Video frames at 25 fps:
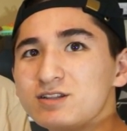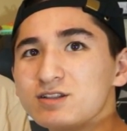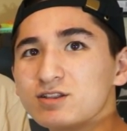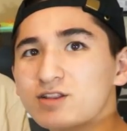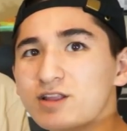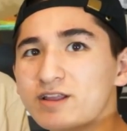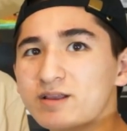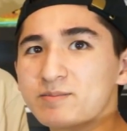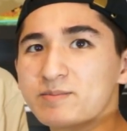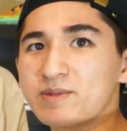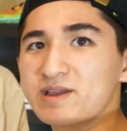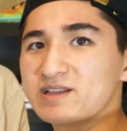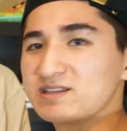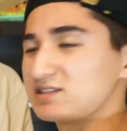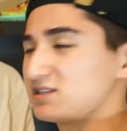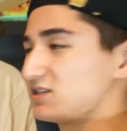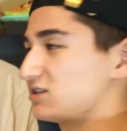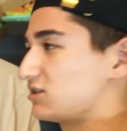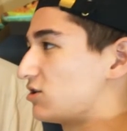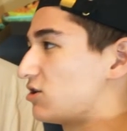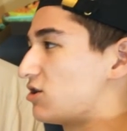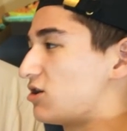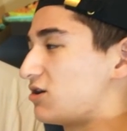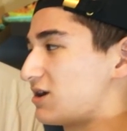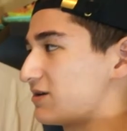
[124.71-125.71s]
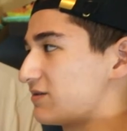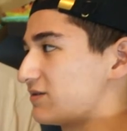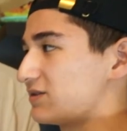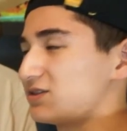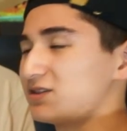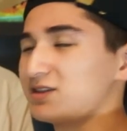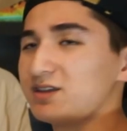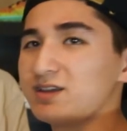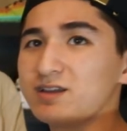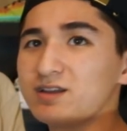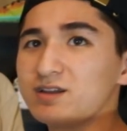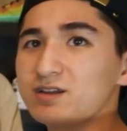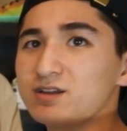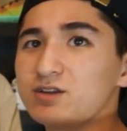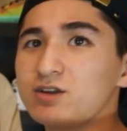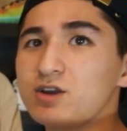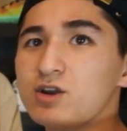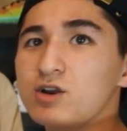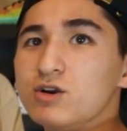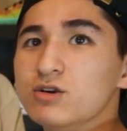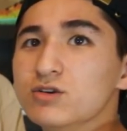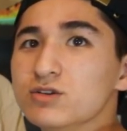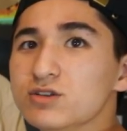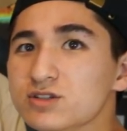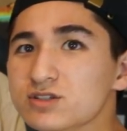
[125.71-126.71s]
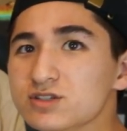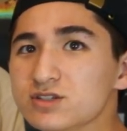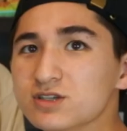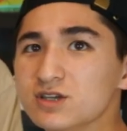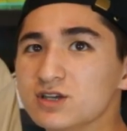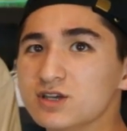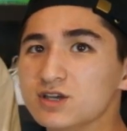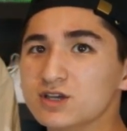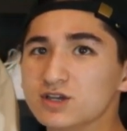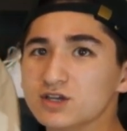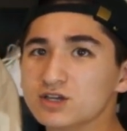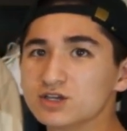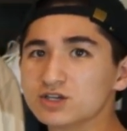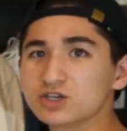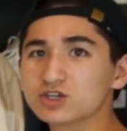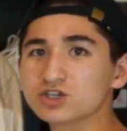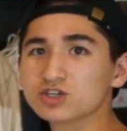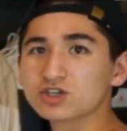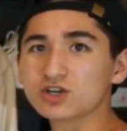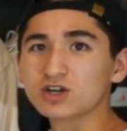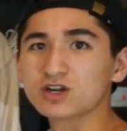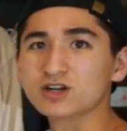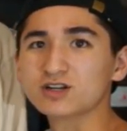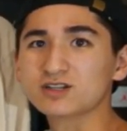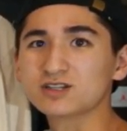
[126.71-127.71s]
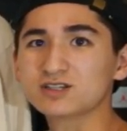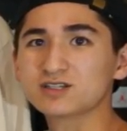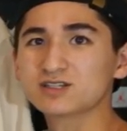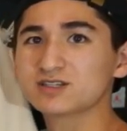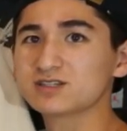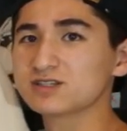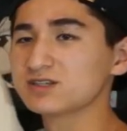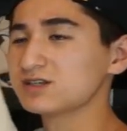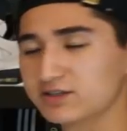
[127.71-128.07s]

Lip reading: like basically long everything, coats, shirts.